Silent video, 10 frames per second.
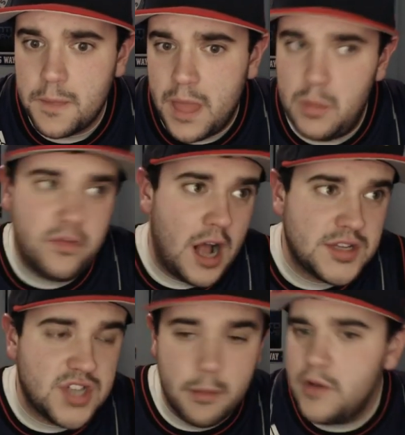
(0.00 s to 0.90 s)
And we've
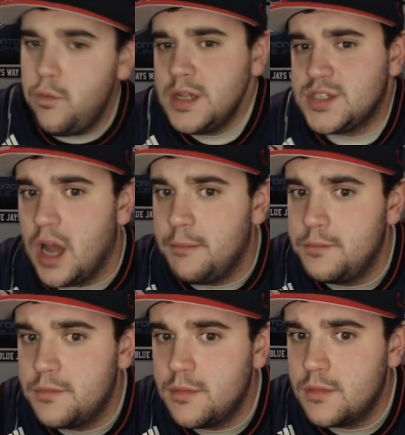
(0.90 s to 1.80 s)
lost some and we've won some.
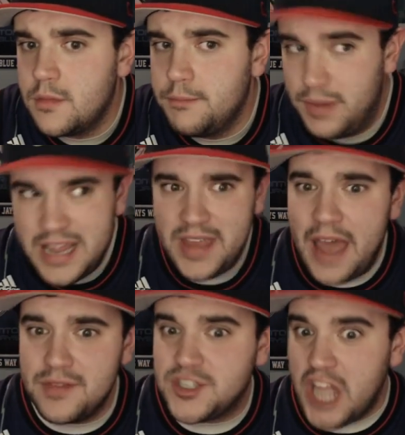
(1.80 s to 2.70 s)
But in the
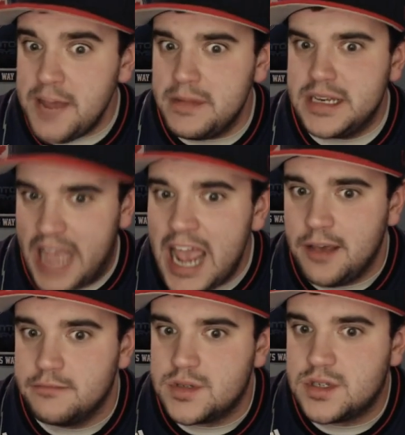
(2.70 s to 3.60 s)
end, the statement
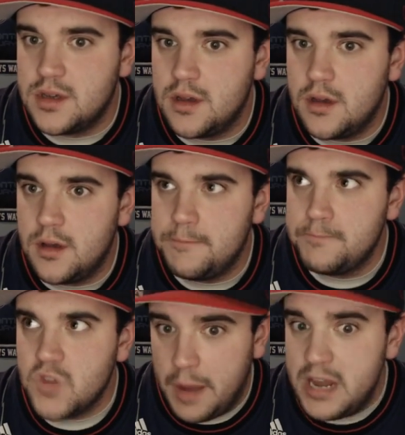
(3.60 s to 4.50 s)
games
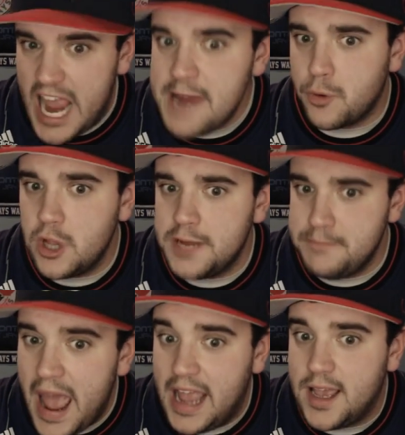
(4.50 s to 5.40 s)
come in April and
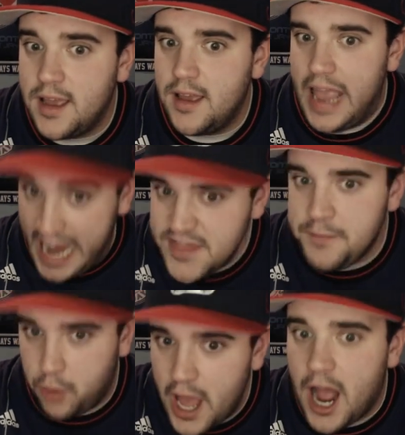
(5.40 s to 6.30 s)
May in the
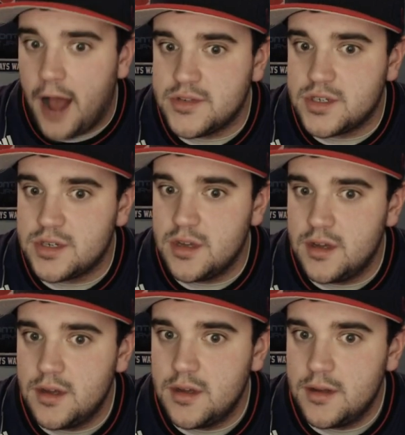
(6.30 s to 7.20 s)
playoffs.
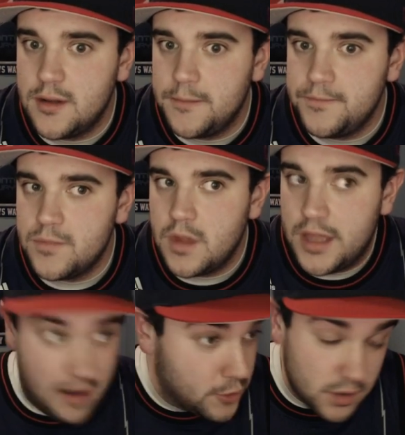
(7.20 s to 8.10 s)
And
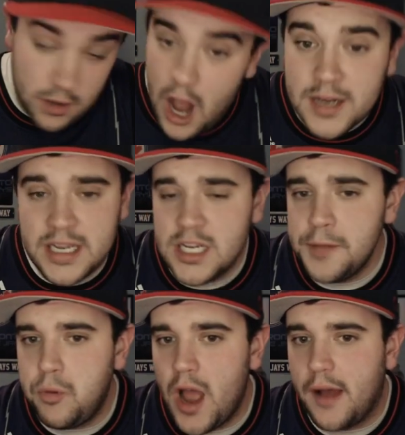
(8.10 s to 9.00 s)
the Raptors are locked into the
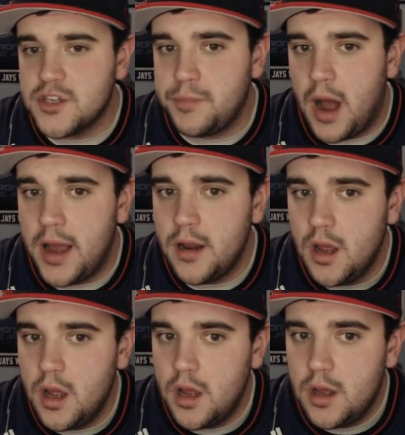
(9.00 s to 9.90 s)
playoff spot.
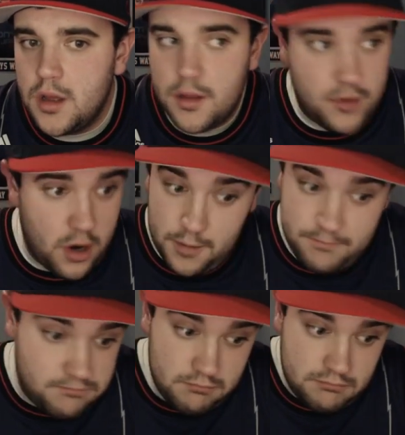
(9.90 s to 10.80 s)
They're,
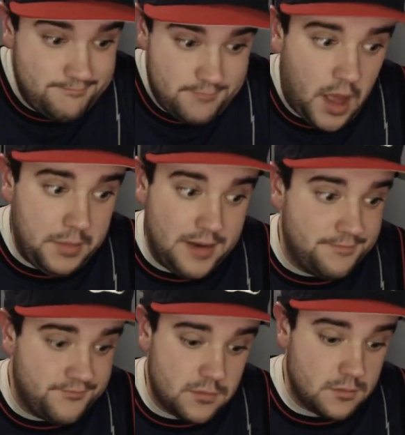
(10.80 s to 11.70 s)
I
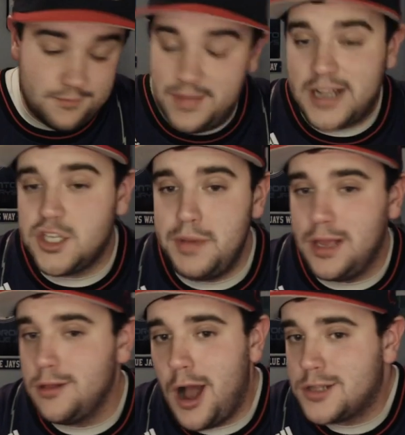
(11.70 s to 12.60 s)
mean, next to
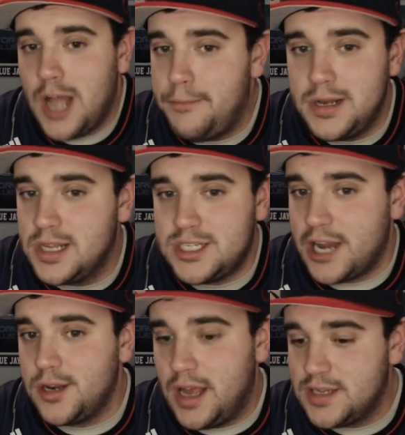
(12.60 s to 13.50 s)
being locked up into the
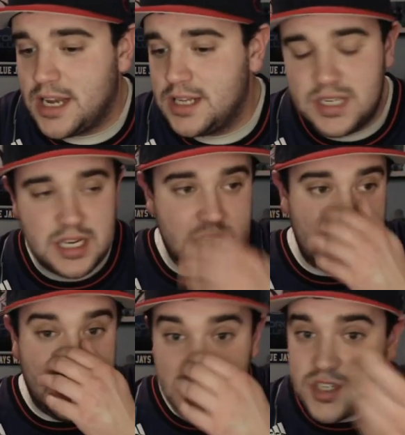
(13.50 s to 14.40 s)
second seed in the
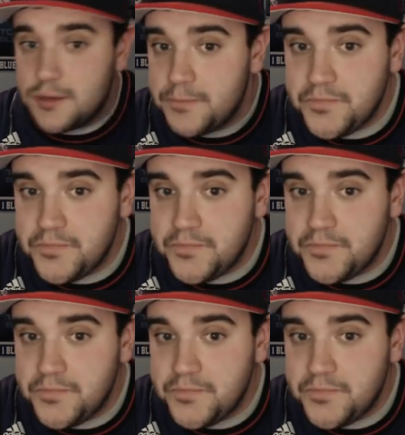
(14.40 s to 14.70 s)
East.